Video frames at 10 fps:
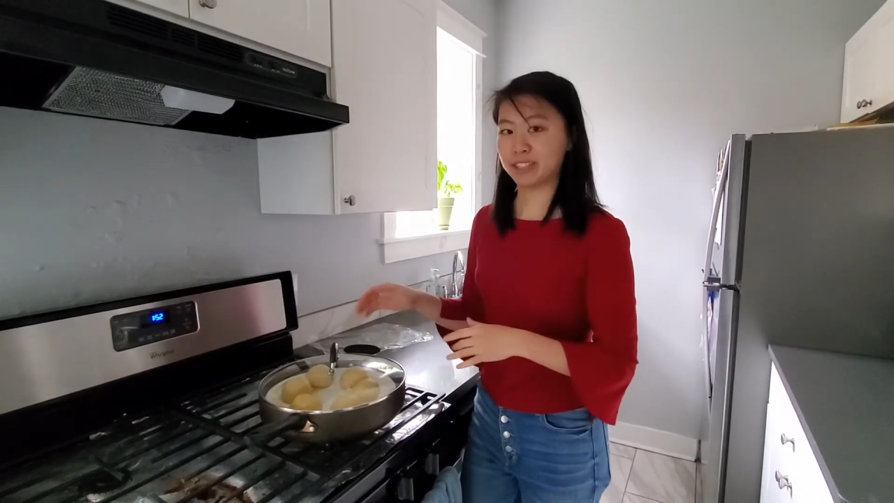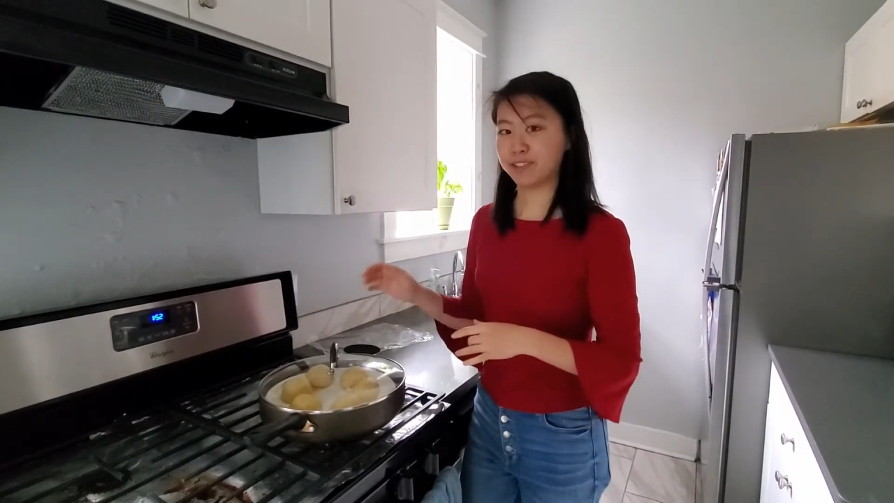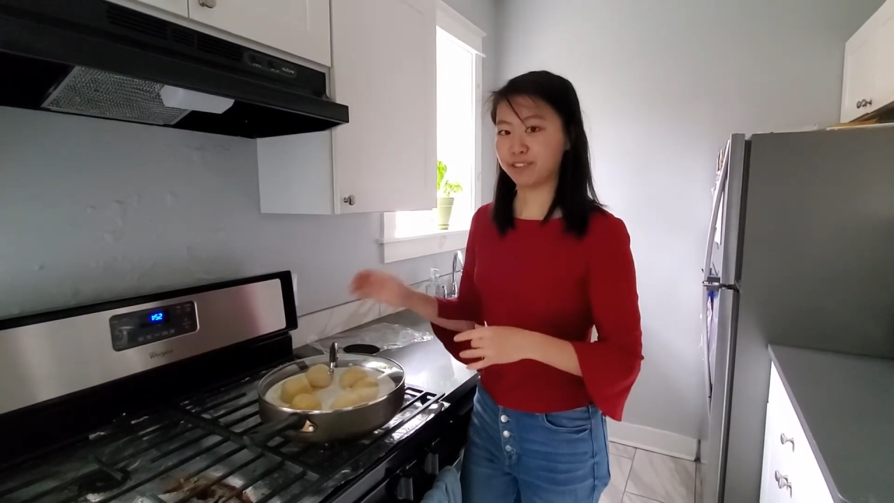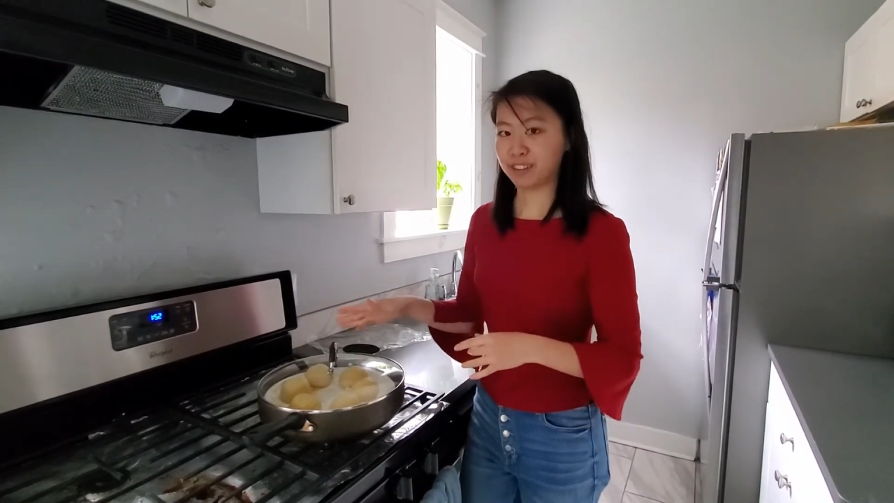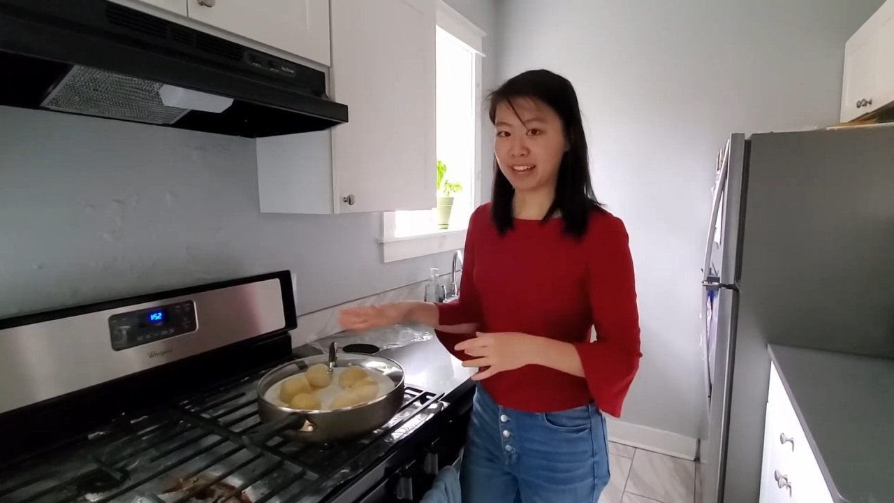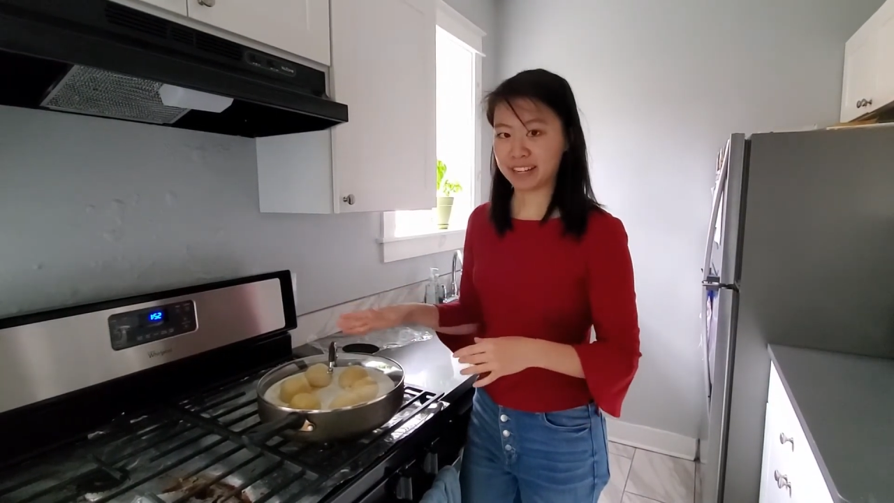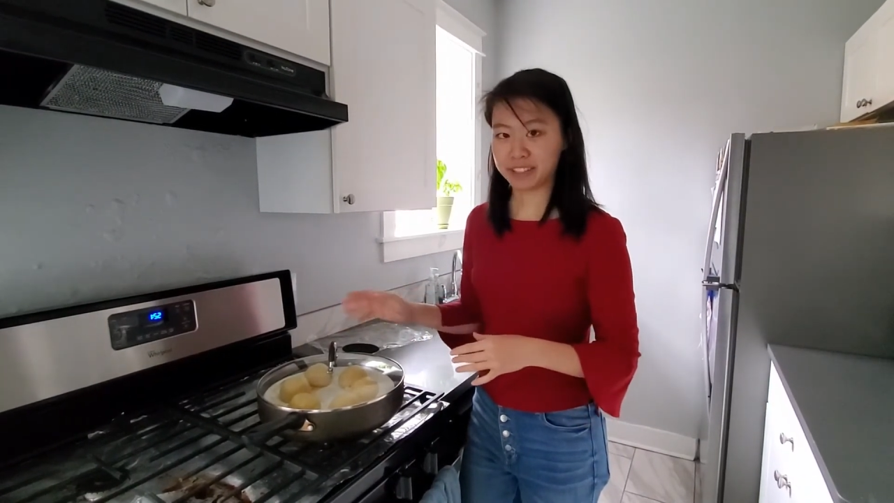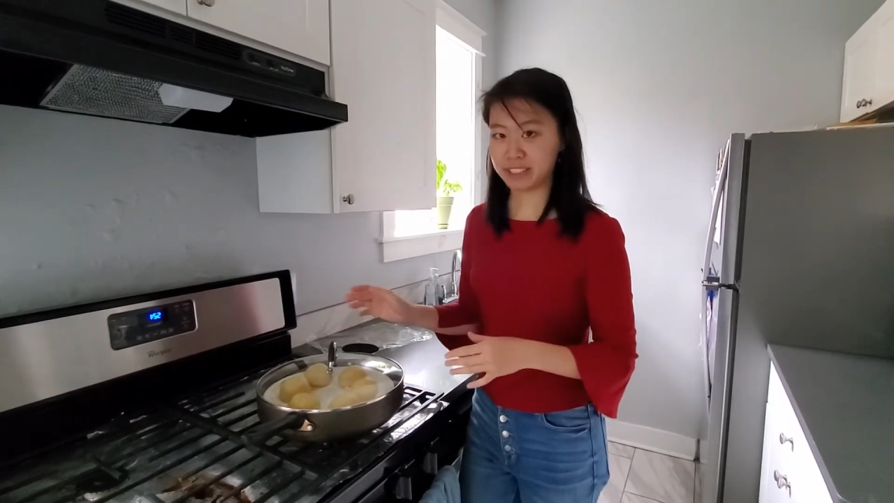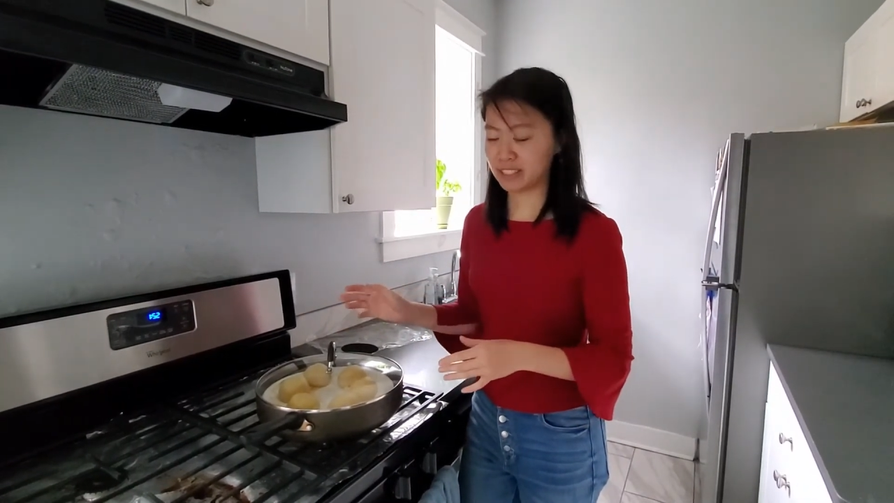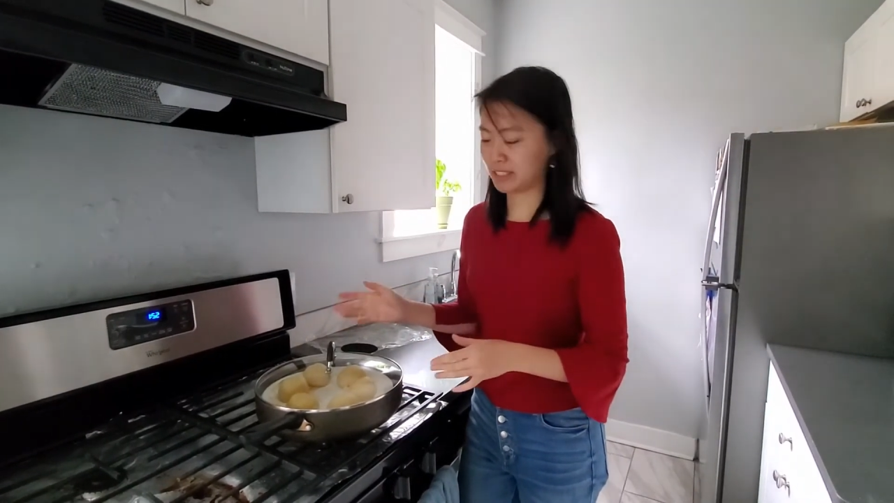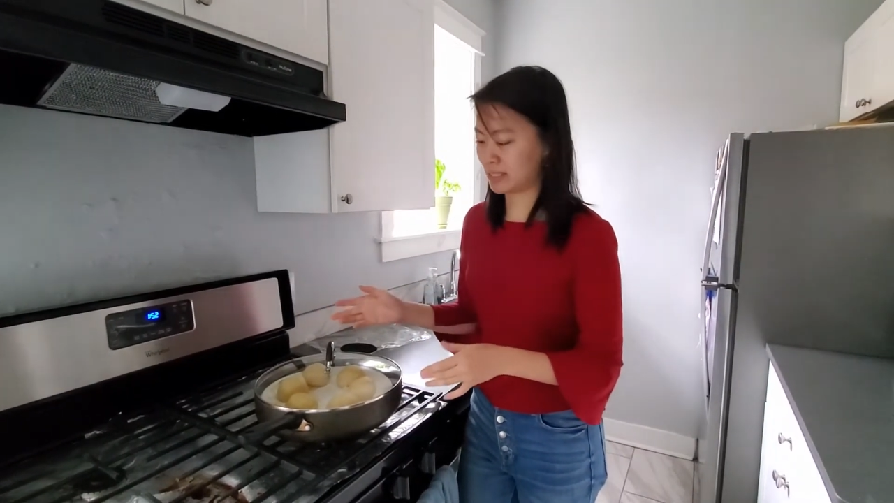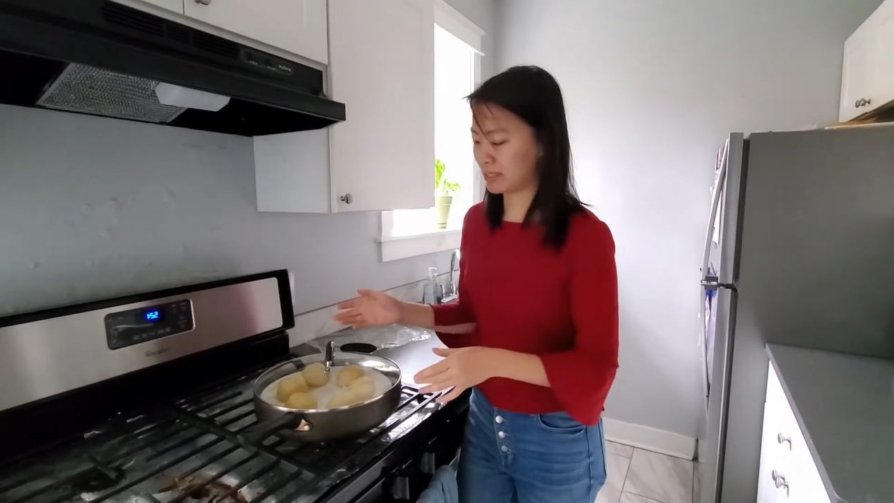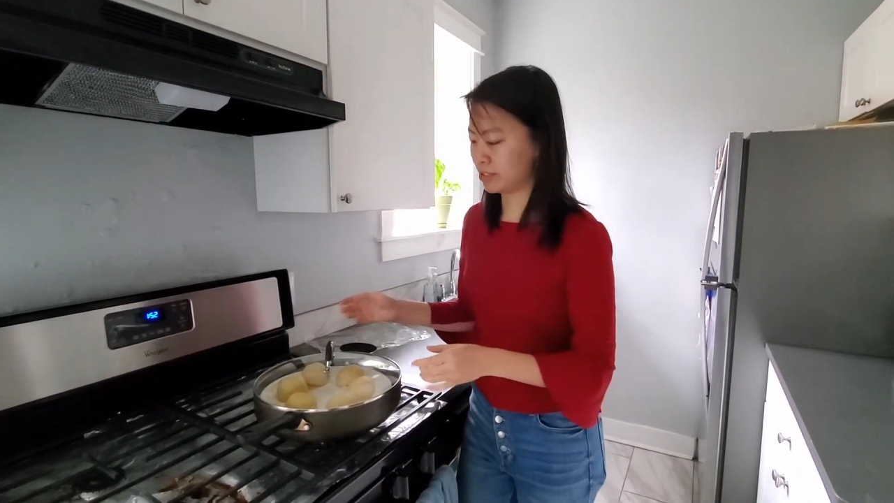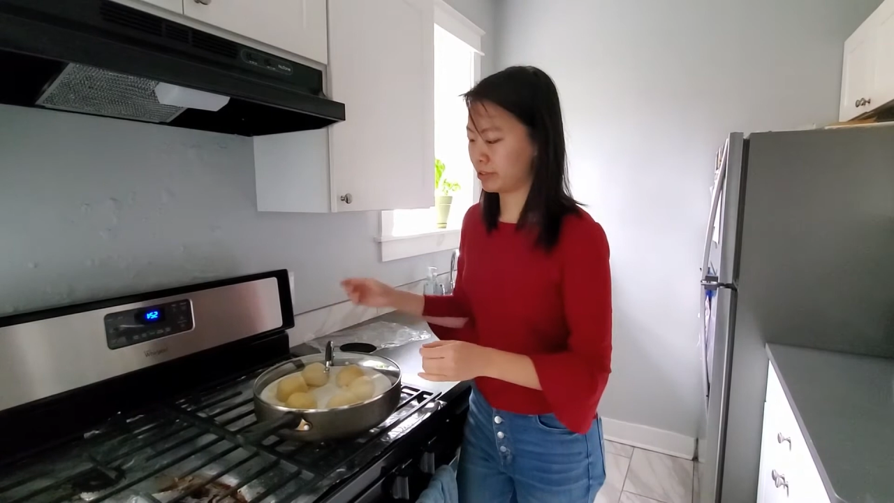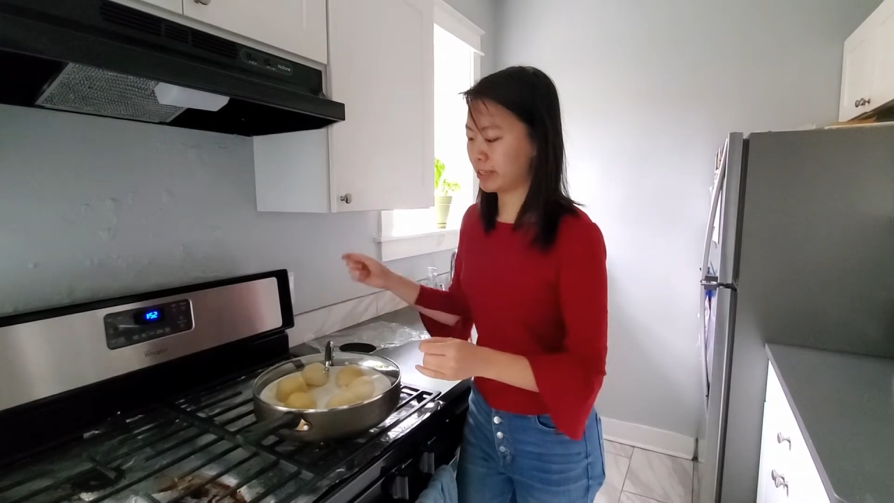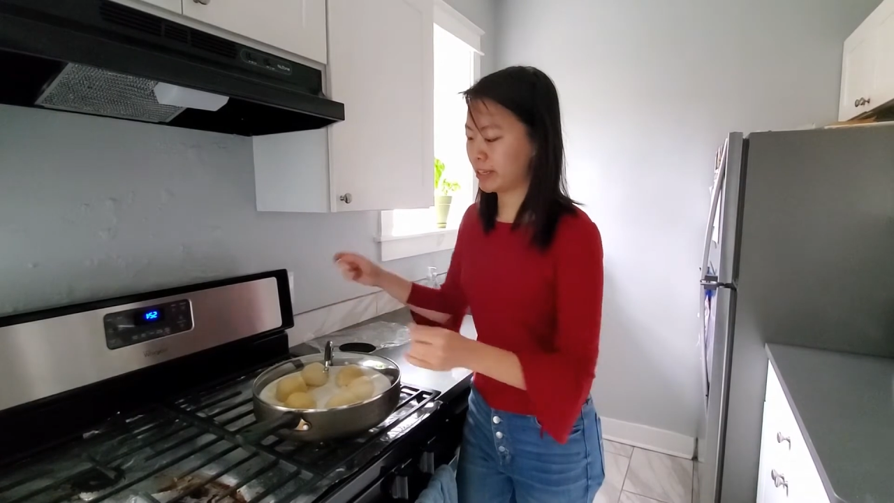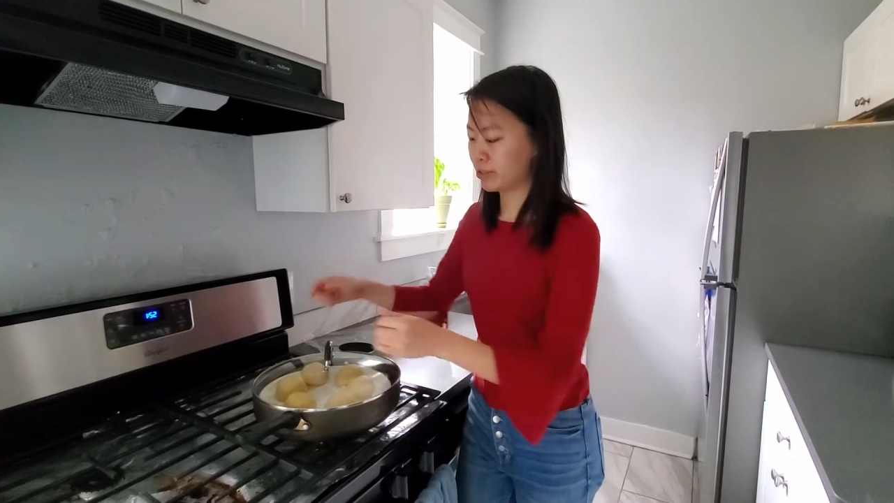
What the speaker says: flatter and it doesn't do that,